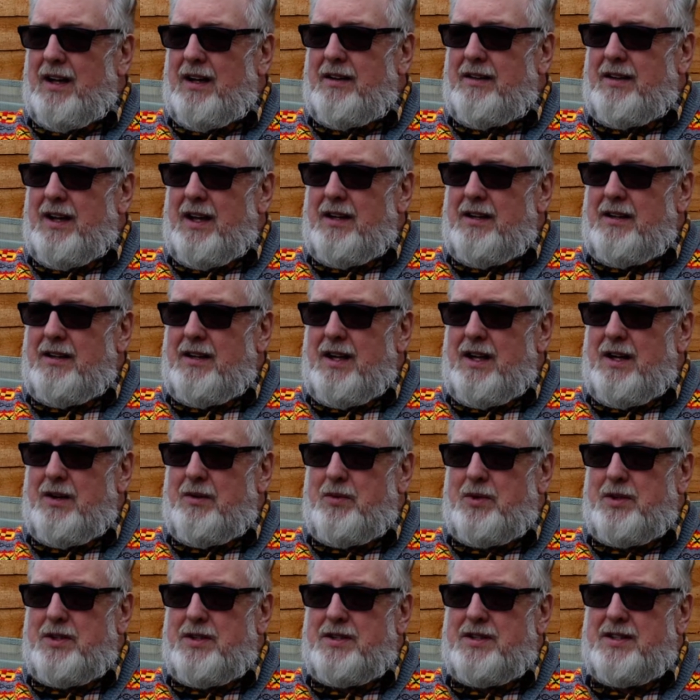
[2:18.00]
then there
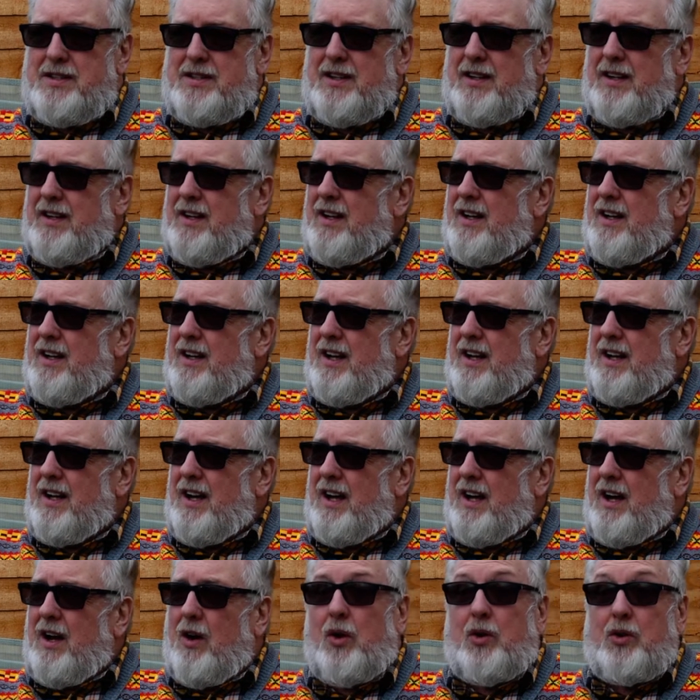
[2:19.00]
was
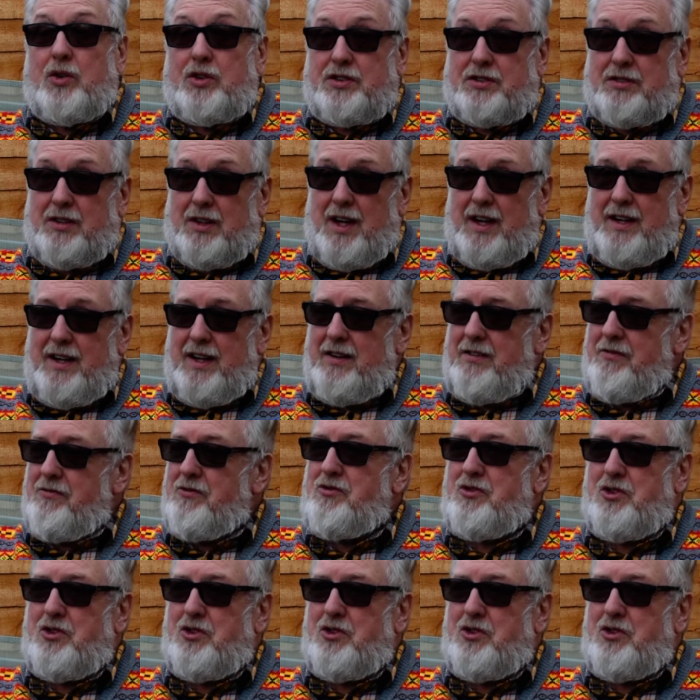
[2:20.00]
horse riding,